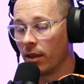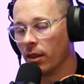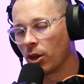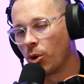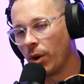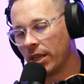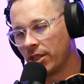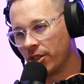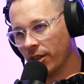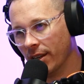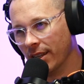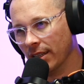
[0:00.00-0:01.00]
The
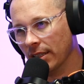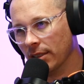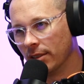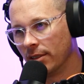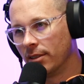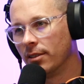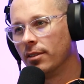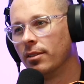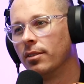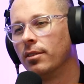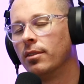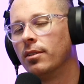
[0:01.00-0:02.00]
question is,
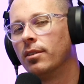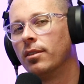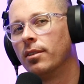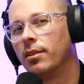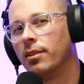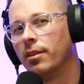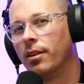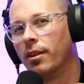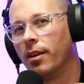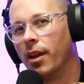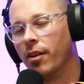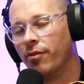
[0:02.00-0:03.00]

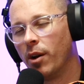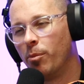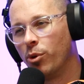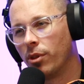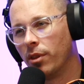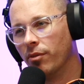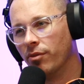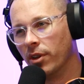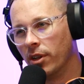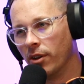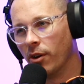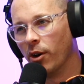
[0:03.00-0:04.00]
if I put the
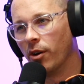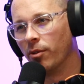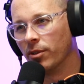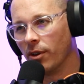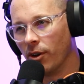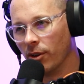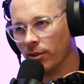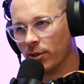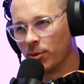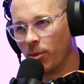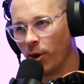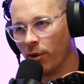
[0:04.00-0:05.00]
video on
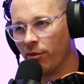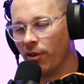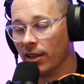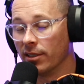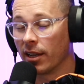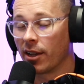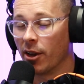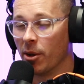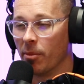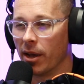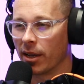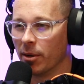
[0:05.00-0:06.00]
Spotify, is that going
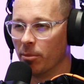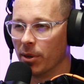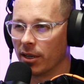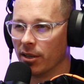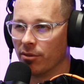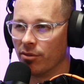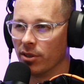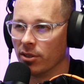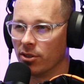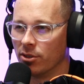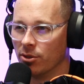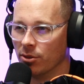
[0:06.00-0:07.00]
to make a big
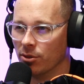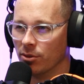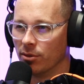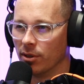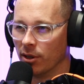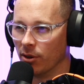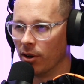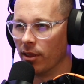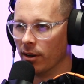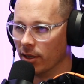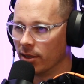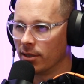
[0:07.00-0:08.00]
difference to a lot of
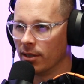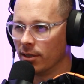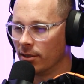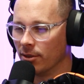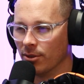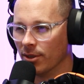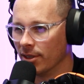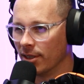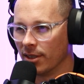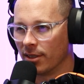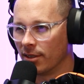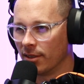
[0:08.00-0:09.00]
the listeners, or is
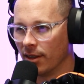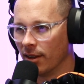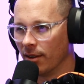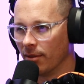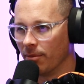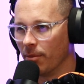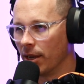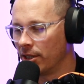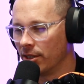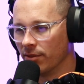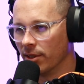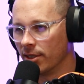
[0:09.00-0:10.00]
it
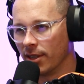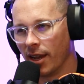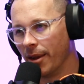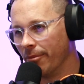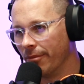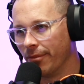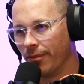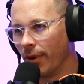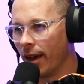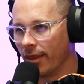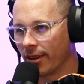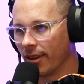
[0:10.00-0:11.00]
much of the same?
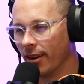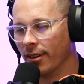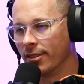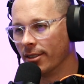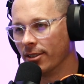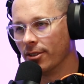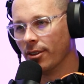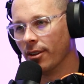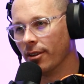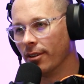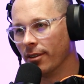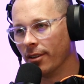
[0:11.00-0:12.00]
Are they going to listen to
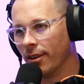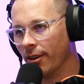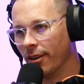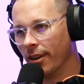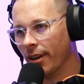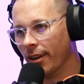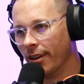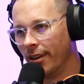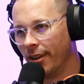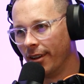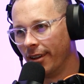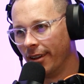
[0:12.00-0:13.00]
it on
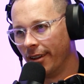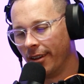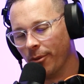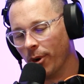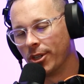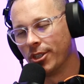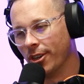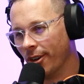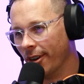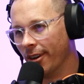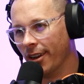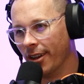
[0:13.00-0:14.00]
watch it
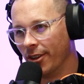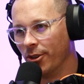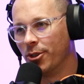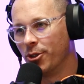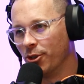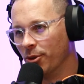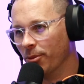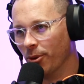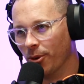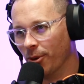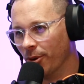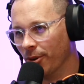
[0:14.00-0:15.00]
on YouTube,
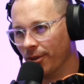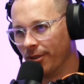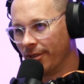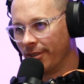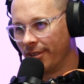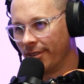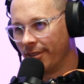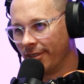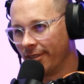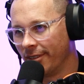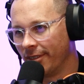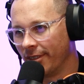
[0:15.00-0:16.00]
or
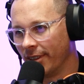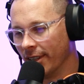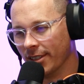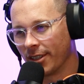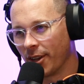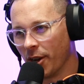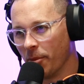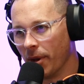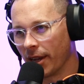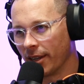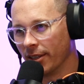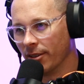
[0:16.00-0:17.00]
is it going to
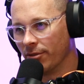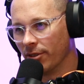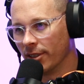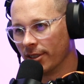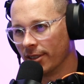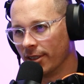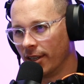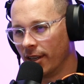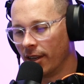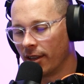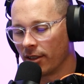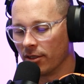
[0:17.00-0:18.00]
make a difference?
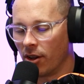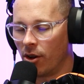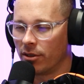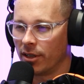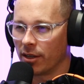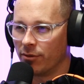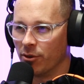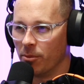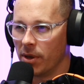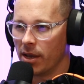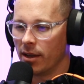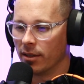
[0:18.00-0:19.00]
Because the whole thing for
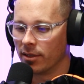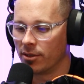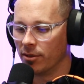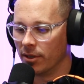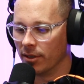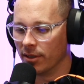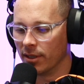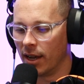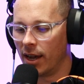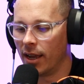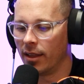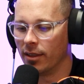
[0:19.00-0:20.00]
me is to
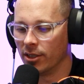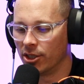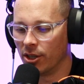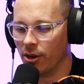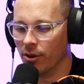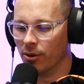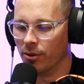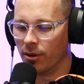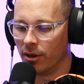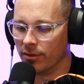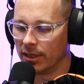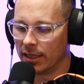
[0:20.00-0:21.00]
design the show.
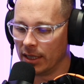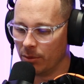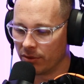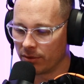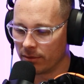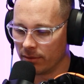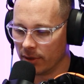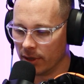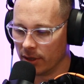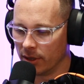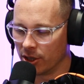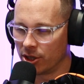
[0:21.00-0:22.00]
Obviously,
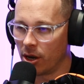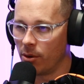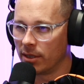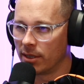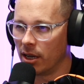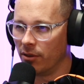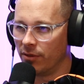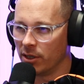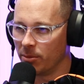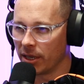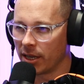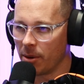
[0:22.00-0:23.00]
the show itself
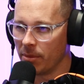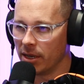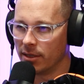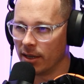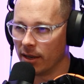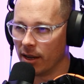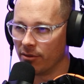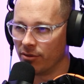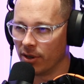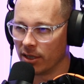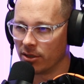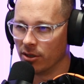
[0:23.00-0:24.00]
has become easier enough
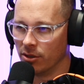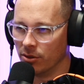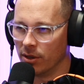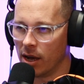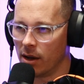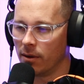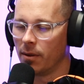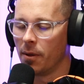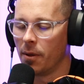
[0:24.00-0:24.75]
for us to do now.